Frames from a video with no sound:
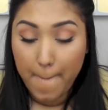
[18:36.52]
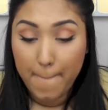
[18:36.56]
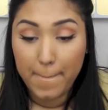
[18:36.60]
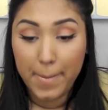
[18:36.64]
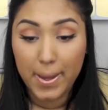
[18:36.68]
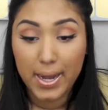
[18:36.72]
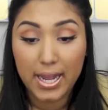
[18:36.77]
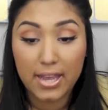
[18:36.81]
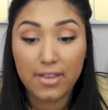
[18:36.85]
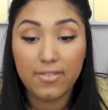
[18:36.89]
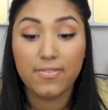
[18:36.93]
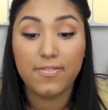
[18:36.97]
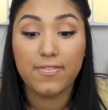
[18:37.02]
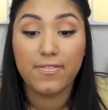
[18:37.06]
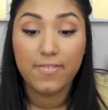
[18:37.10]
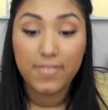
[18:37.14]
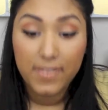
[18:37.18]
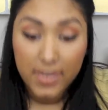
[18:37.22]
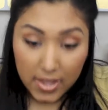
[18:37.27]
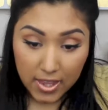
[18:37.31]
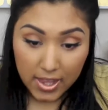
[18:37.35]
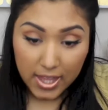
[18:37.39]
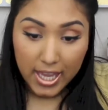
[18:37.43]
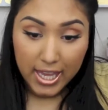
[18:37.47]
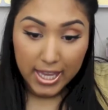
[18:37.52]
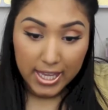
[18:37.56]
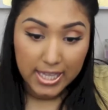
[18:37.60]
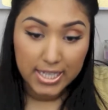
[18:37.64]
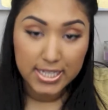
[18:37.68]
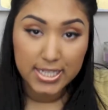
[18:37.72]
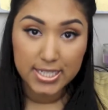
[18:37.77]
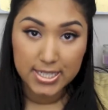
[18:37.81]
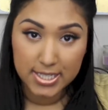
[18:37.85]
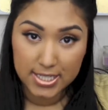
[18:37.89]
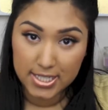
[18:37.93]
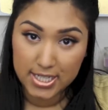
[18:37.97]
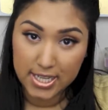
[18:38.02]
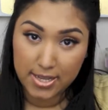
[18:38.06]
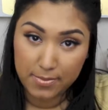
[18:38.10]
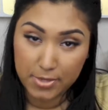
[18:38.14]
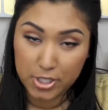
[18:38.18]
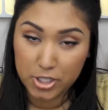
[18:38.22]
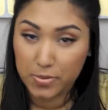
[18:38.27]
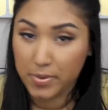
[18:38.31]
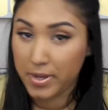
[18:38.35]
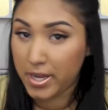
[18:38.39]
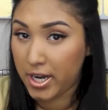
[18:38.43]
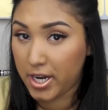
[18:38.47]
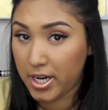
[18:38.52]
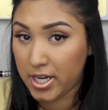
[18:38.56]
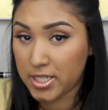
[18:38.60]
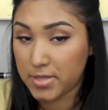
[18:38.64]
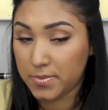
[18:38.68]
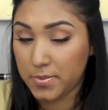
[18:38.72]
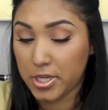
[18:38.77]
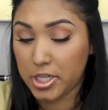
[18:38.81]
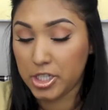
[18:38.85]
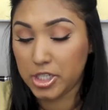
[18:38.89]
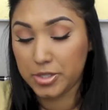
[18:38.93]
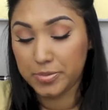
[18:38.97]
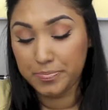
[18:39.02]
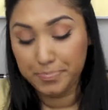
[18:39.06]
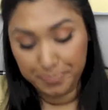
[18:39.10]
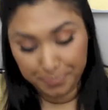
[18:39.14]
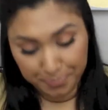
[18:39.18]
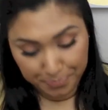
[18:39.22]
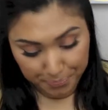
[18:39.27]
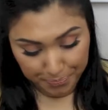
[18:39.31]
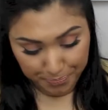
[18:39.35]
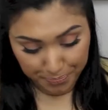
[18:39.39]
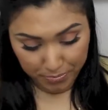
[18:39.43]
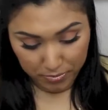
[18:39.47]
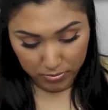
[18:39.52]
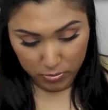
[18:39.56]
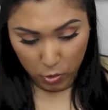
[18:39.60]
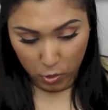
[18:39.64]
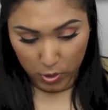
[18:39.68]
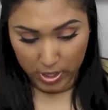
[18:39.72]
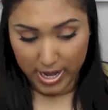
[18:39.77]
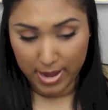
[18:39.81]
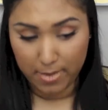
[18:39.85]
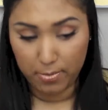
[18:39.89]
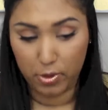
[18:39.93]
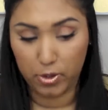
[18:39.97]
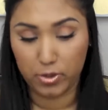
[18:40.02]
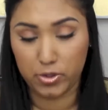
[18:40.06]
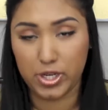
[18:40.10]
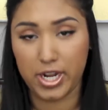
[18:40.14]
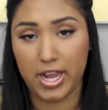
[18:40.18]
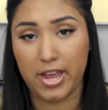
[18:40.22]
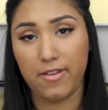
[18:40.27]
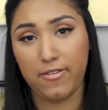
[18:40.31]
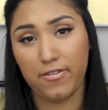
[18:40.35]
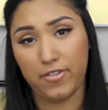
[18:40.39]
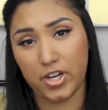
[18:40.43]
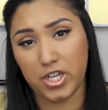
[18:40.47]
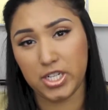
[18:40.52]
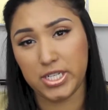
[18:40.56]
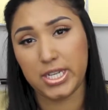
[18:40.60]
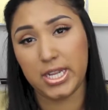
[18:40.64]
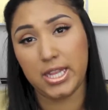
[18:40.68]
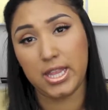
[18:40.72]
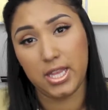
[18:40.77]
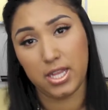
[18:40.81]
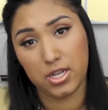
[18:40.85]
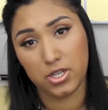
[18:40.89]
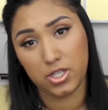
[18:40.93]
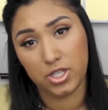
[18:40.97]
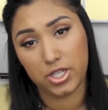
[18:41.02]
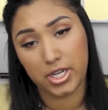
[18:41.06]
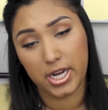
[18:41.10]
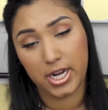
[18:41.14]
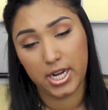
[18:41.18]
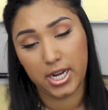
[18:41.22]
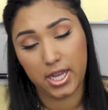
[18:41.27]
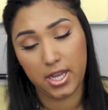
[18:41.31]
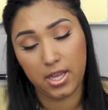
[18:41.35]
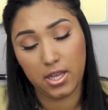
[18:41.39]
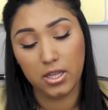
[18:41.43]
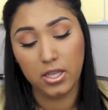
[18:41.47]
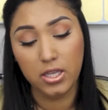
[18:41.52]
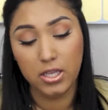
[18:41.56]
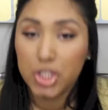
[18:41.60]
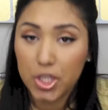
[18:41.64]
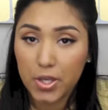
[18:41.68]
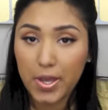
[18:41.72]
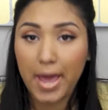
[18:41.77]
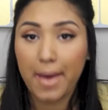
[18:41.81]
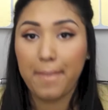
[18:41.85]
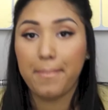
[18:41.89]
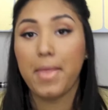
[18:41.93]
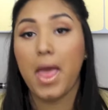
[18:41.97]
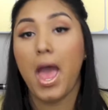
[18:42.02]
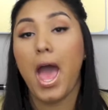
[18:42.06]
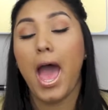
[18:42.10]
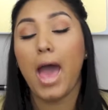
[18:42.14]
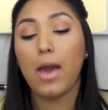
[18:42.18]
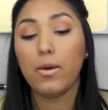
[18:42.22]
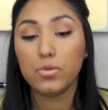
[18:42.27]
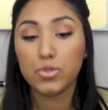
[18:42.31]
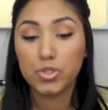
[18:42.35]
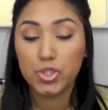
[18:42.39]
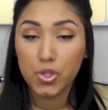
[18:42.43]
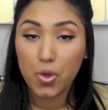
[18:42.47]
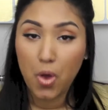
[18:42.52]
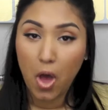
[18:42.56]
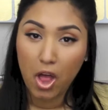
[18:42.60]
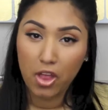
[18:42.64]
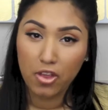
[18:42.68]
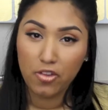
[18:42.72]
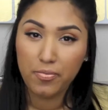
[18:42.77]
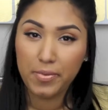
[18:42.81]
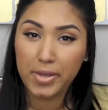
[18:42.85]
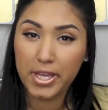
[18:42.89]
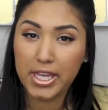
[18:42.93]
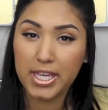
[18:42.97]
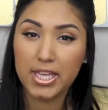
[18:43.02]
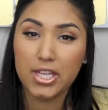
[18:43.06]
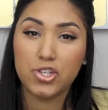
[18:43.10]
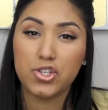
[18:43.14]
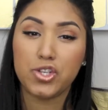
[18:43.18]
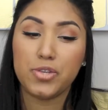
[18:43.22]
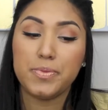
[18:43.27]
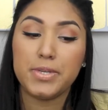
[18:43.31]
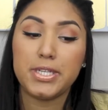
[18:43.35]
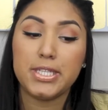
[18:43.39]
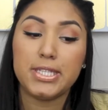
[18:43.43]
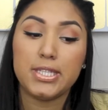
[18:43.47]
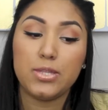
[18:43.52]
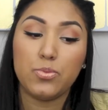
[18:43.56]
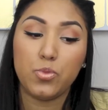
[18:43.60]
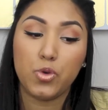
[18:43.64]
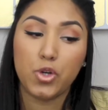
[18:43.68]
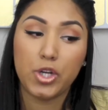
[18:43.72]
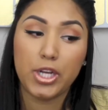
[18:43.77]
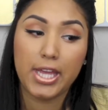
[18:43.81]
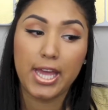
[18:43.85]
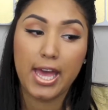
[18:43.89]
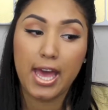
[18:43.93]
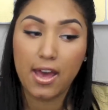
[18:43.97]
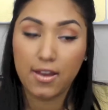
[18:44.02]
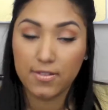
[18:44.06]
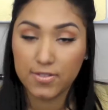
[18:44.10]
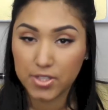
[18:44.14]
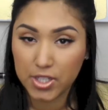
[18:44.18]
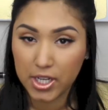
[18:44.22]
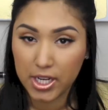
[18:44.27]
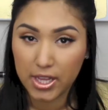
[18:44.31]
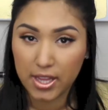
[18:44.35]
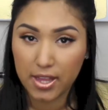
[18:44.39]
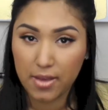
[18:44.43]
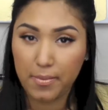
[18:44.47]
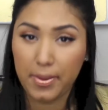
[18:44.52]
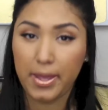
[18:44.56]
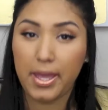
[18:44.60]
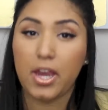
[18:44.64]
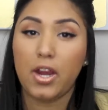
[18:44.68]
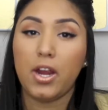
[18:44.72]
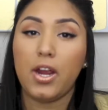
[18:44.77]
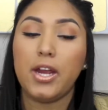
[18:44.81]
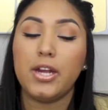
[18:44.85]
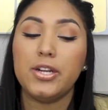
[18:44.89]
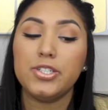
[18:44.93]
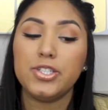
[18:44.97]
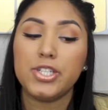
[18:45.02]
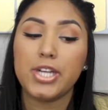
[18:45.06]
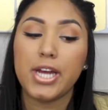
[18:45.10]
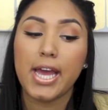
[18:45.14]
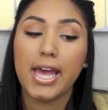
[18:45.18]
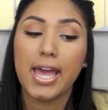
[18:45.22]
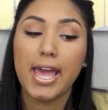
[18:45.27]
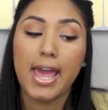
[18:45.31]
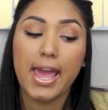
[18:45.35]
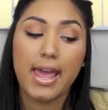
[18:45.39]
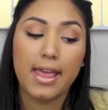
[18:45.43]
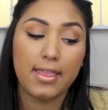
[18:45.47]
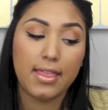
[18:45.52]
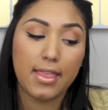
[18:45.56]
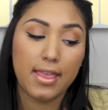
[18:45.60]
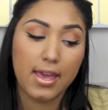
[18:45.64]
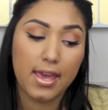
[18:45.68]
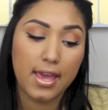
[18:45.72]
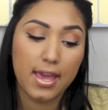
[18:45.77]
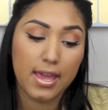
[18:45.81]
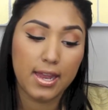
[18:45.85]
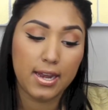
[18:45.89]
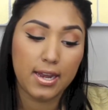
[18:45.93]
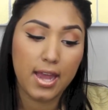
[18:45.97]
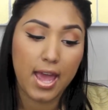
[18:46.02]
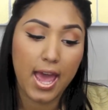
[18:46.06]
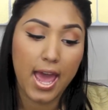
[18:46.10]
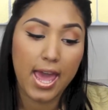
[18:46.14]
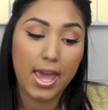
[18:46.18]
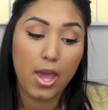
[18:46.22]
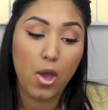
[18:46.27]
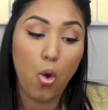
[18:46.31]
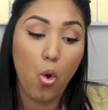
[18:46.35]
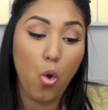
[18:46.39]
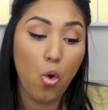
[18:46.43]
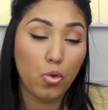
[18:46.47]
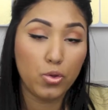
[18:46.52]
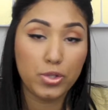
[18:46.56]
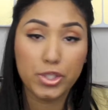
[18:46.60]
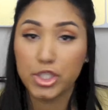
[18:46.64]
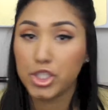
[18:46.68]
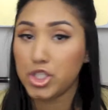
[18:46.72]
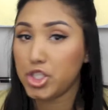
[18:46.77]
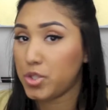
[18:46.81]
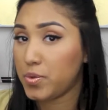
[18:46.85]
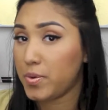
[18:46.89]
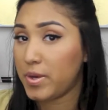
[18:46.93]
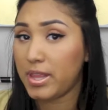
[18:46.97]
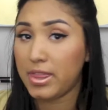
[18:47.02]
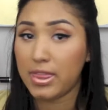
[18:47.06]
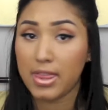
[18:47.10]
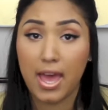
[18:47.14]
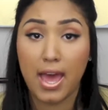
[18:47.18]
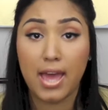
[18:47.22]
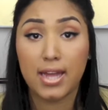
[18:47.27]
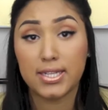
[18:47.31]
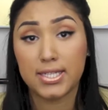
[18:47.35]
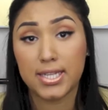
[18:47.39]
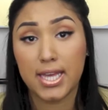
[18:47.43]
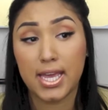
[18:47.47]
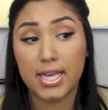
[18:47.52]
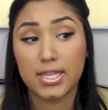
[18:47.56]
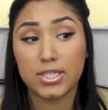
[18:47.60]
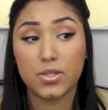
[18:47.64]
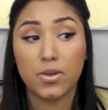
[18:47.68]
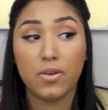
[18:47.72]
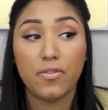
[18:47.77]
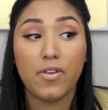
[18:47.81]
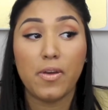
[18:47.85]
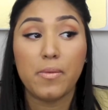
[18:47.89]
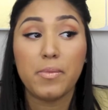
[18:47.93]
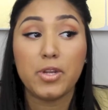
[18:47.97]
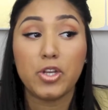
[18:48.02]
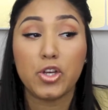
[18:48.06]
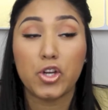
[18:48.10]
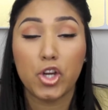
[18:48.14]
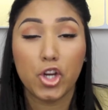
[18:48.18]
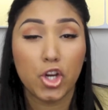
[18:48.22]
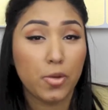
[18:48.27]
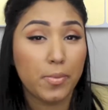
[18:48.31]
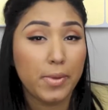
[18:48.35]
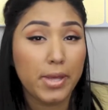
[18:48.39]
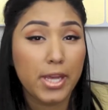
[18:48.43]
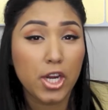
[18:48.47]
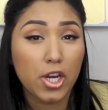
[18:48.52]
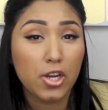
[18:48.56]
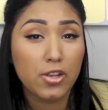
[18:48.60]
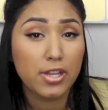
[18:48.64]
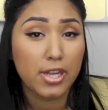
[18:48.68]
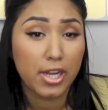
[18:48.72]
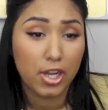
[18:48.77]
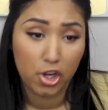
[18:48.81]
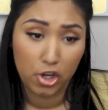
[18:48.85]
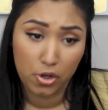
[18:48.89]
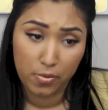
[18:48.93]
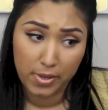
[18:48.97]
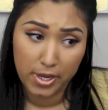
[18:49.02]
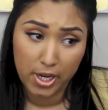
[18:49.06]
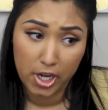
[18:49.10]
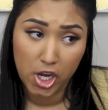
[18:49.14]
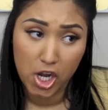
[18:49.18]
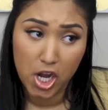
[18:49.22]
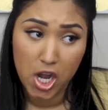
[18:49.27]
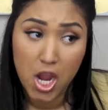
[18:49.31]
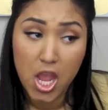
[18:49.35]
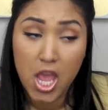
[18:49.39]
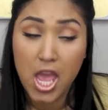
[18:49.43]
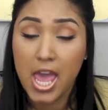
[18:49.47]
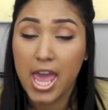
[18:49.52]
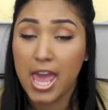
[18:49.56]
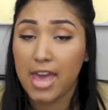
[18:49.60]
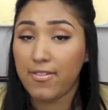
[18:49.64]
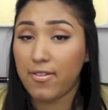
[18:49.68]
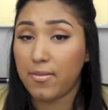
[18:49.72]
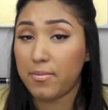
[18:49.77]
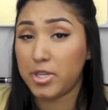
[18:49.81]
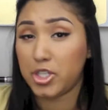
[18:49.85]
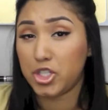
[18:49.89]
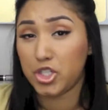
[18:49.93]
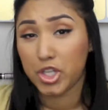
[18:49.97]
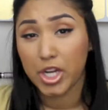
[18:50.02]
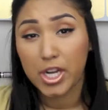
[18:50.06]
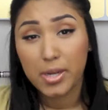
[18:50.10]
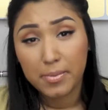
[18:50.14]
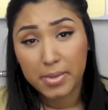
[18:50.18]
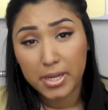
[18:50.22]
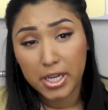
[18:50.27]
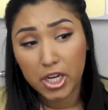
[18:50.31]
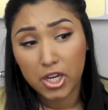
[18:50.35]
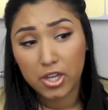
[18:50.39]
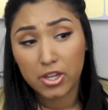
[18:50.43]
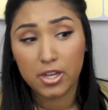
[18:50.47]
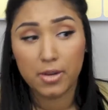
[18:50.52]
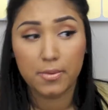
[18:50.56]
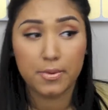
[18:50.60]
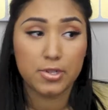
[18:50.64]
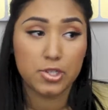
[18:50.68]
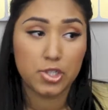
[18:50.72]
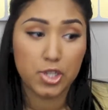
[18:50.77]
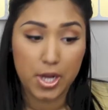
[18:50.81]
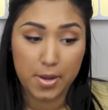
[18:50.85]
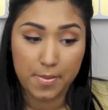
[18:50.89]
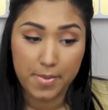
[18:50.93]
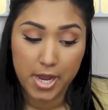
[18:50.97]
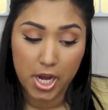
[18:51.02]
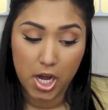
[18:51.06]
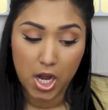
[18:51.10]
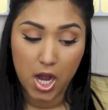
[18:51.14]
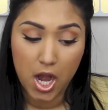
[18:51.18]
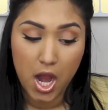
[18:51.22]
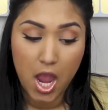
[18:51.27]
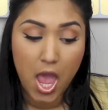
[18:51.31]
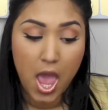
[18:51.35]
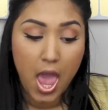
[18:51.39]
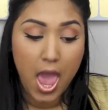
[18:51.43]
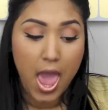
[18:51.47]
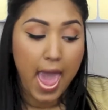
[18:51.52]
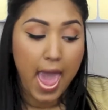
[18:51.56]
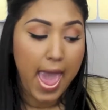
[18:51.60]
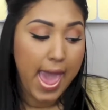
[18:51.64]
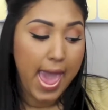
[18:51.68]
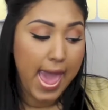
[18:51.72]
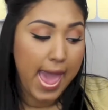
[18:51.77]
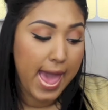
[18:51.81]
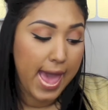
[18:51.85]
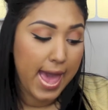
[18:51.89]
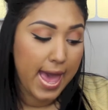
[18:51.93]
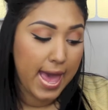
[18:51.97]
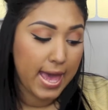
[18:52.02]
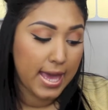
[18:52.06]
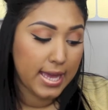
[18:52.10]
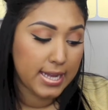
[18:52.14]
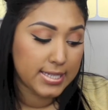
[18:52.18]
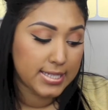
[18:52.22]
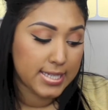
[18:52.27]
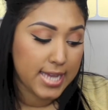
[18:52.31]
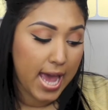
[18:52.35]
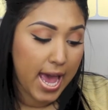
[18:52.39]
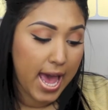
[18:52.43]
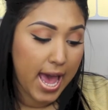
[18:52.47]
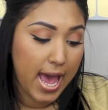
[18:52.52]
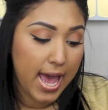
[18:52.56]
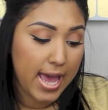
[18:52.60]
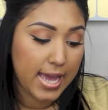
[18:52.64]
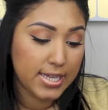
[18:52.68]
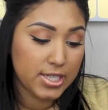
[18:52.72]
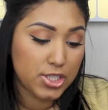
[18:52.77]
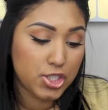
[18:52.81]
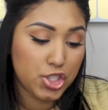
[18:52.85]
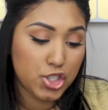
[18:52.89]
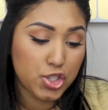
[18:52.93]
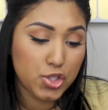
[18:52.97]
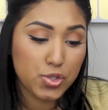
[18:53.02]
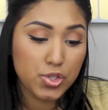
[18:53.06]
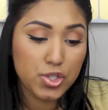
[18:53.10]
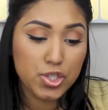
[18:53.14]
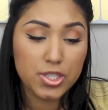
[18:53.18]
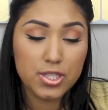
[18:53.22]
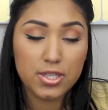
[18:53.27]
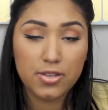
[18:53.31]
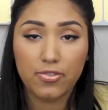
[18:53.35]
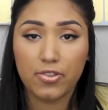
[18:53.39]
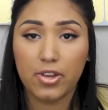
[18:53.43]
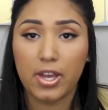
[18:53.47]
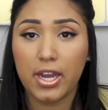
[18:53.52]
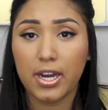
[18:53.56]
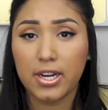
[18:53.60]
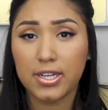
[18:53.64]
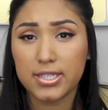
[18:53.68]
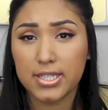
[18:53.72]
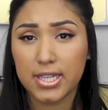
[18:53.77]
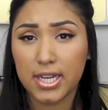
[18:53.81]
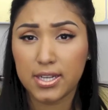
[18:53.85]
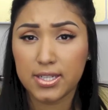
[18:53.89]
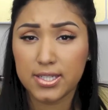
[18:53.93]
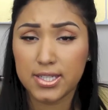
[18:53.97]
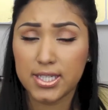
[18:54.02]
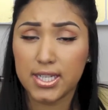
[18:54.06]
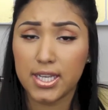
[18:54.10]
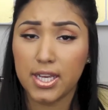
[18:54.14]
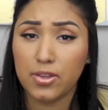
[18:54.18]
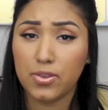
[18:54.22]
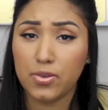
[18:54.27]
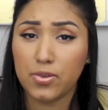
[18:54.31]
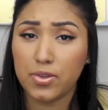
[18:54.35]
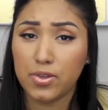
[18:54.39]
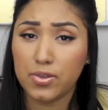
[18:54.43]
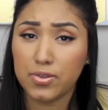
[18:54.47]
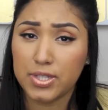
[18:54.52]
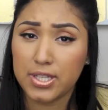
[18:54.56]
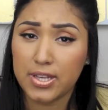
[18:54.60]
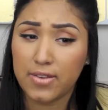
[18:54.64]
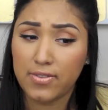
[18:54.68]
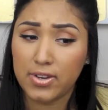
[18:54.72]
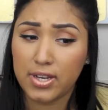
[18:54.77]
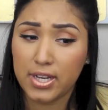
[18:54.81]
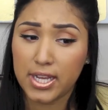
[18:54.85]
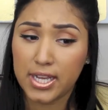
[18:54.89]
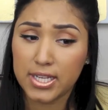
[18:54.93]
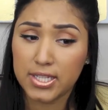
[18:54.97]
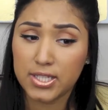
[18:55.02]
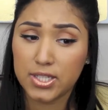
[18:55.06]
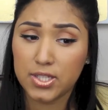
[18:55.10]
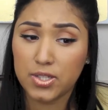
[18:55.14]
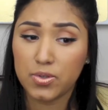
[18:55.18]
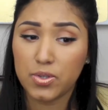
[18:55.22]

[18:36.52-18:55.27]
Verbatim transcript: But I feel like it doesn't damage my hair as much when I blow dry it first and then straighten it. So yeah, I will do all of my heat treatments the morning after I let my hair air dry and then I only do it that day. So if I'm gonna curl my hair, then I curl my hair. If I'm gonna straighten my hair, then I'm gonna straighten my hair and I do just different hairstyles to get through those seven days.